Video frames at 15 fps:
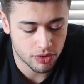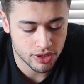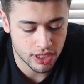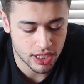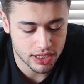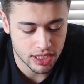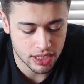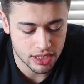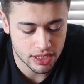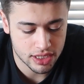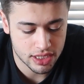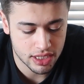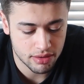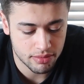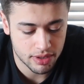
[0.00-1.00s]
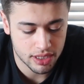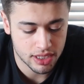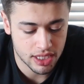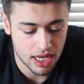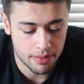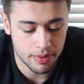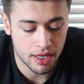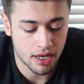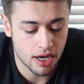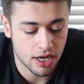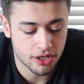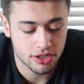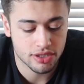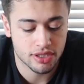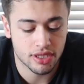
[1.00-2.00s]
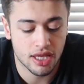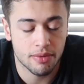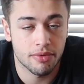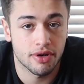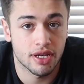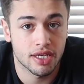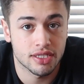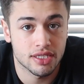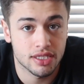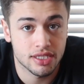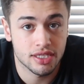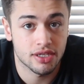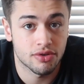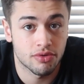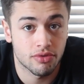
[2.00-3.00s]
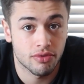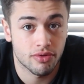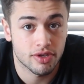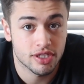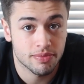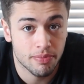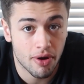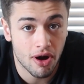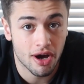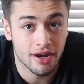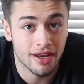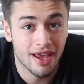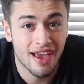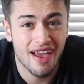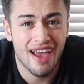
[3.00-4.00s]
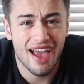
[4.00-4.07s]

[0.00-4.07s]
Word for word: would you guys like to see me DMing 100 celebrities to see who would respond?